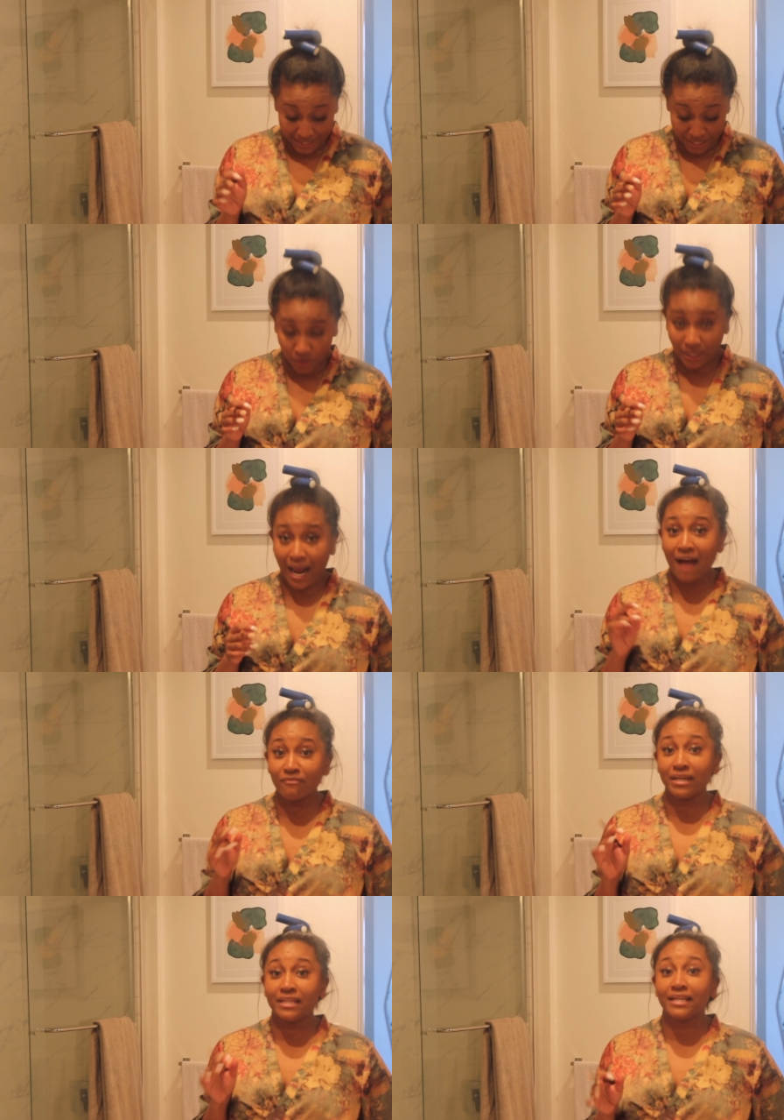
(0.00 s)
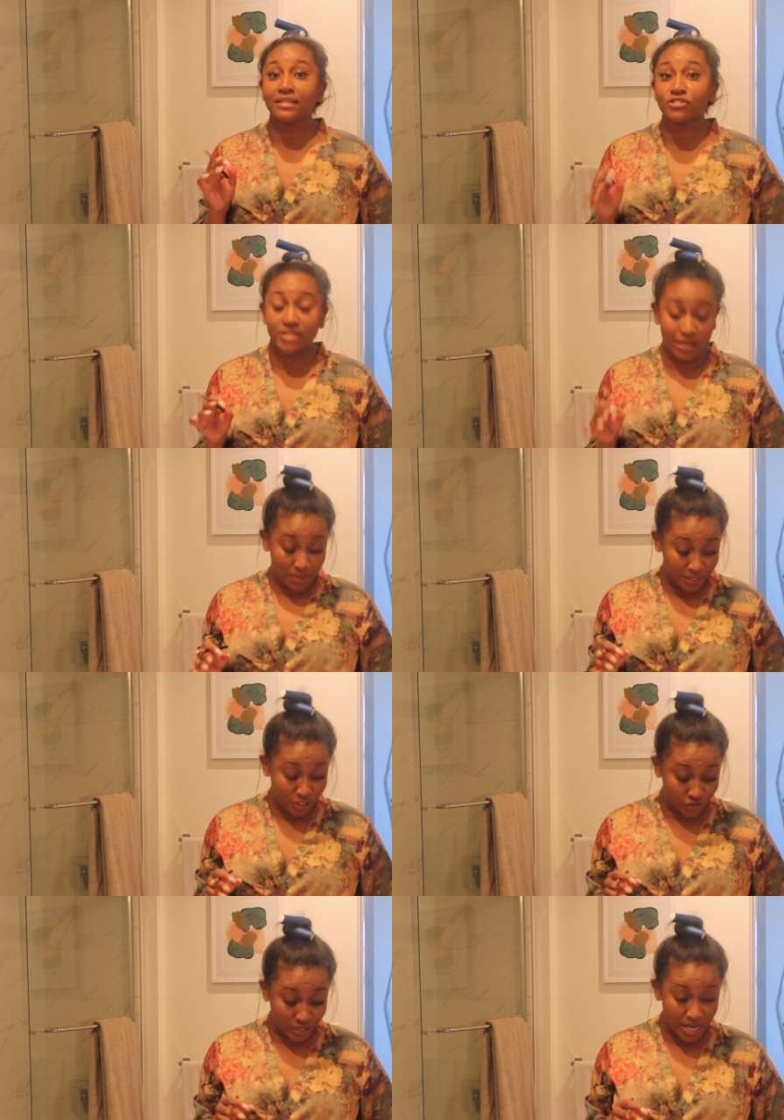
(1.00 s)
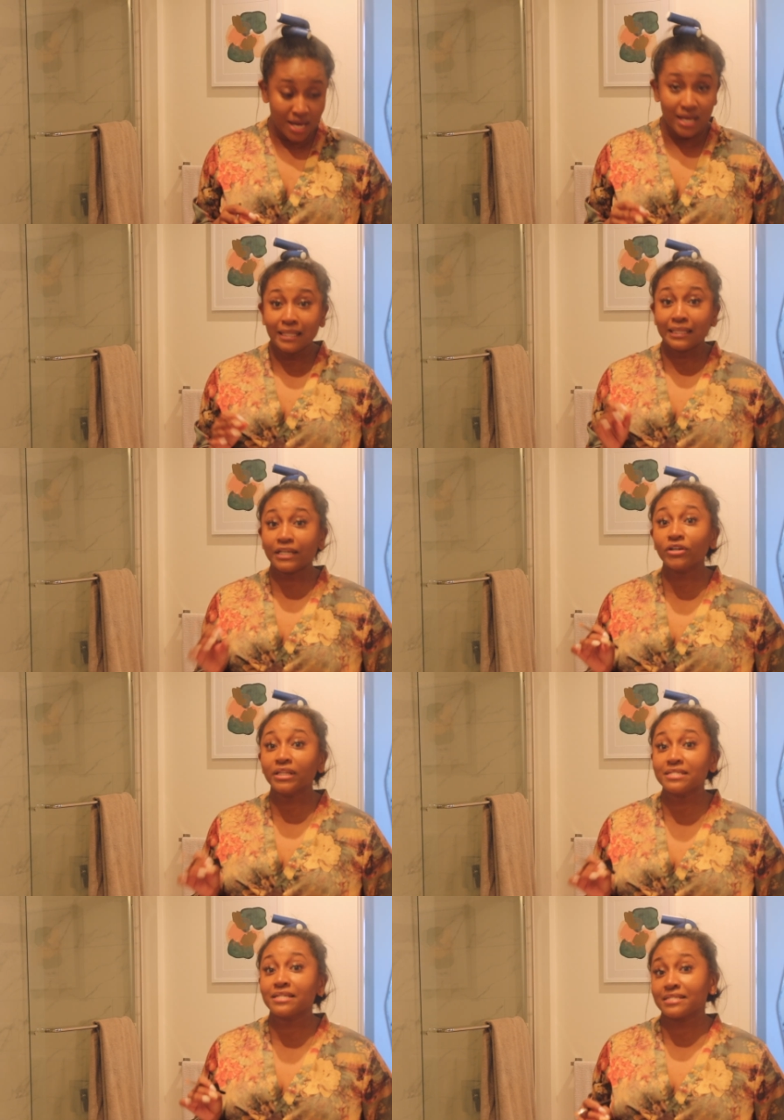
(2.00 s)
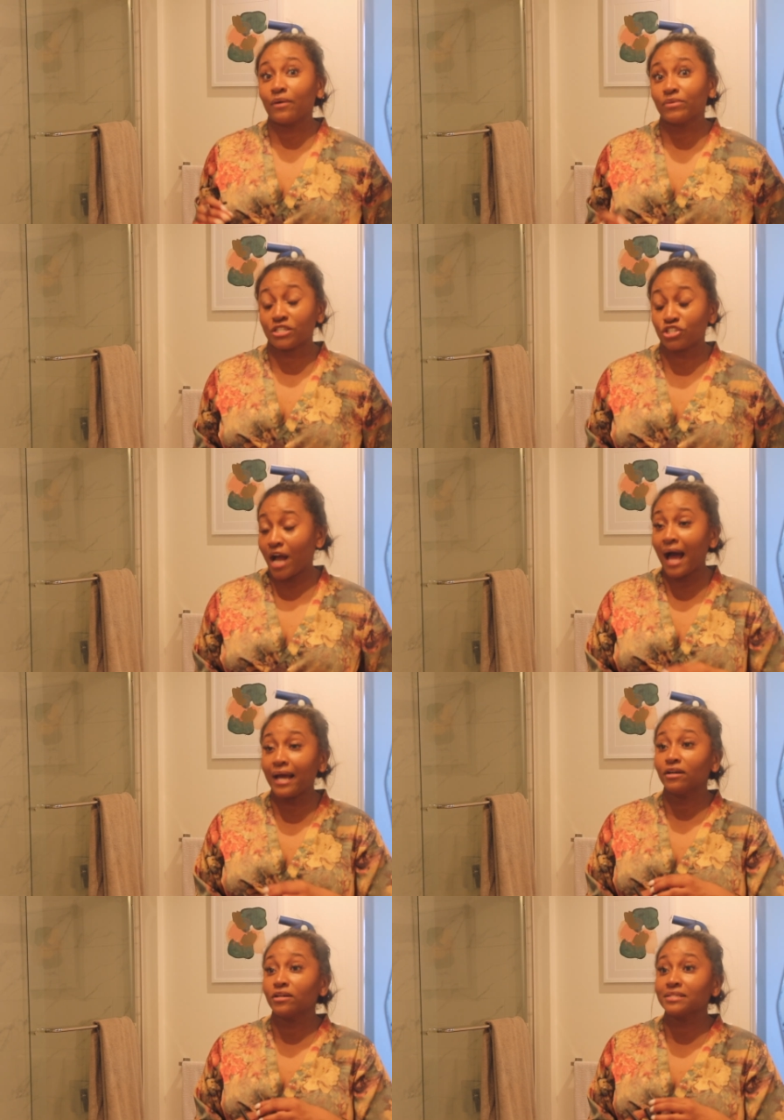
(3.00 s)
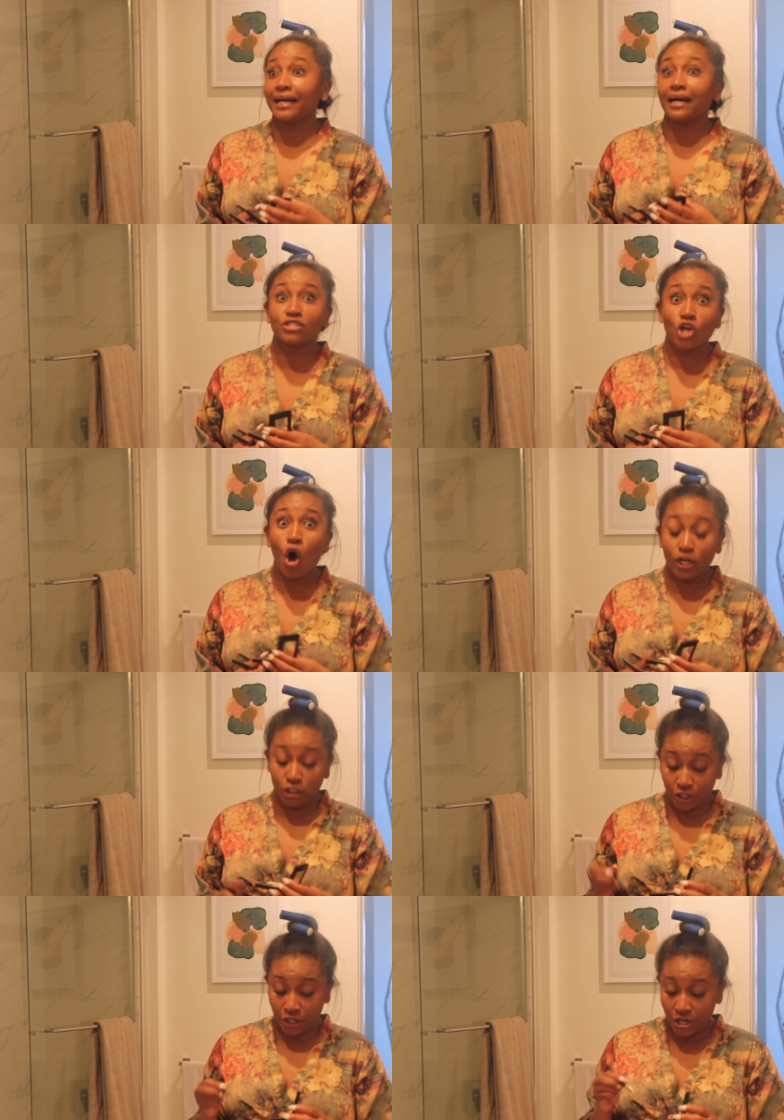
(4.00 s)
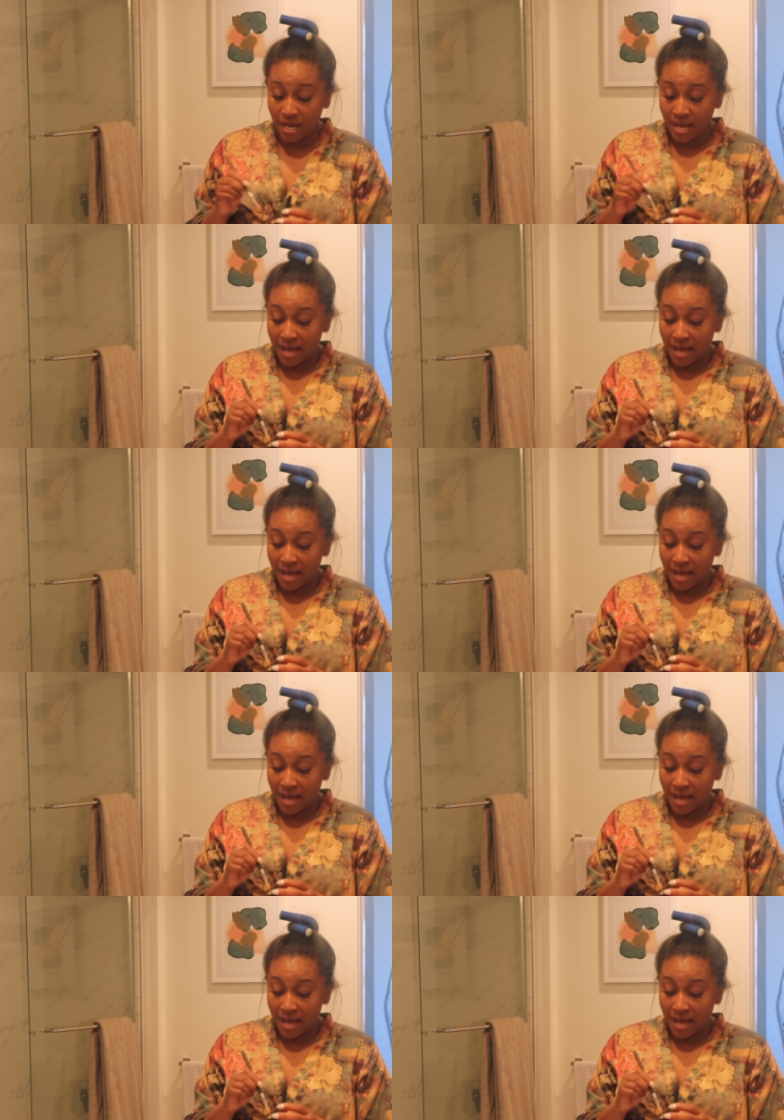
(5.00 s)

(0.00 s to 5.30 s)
You know, like I've been in the entertainment industry literally since I was a child, like a toddler.